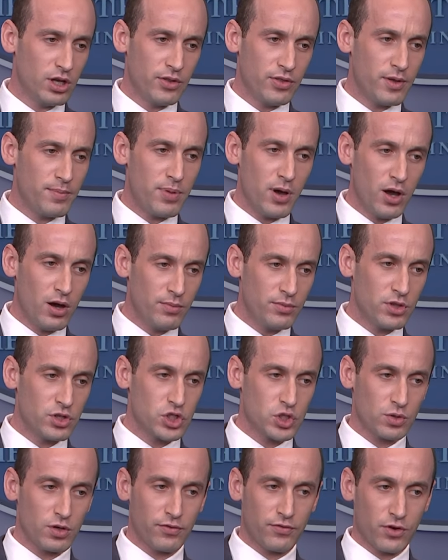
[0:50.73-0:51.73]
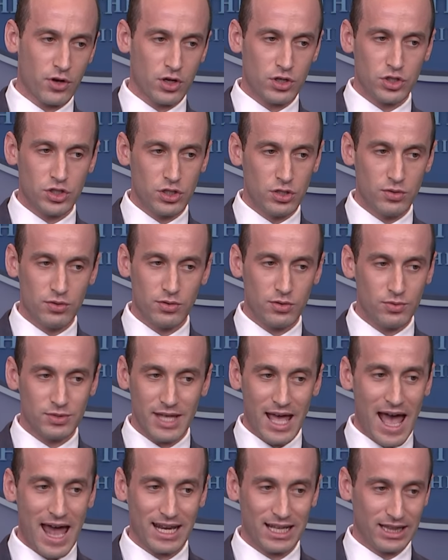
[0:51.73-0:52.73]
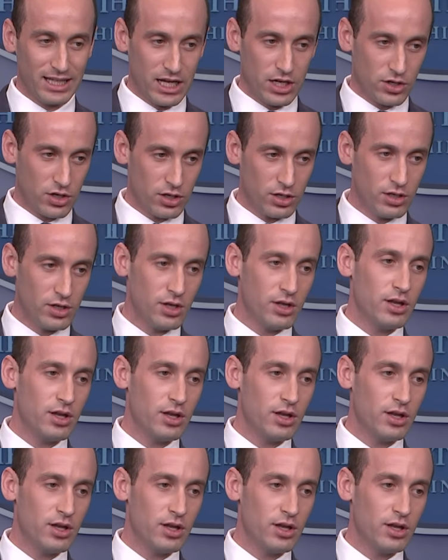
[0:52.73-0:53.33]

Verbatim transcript: The poem that you're referring to that was added later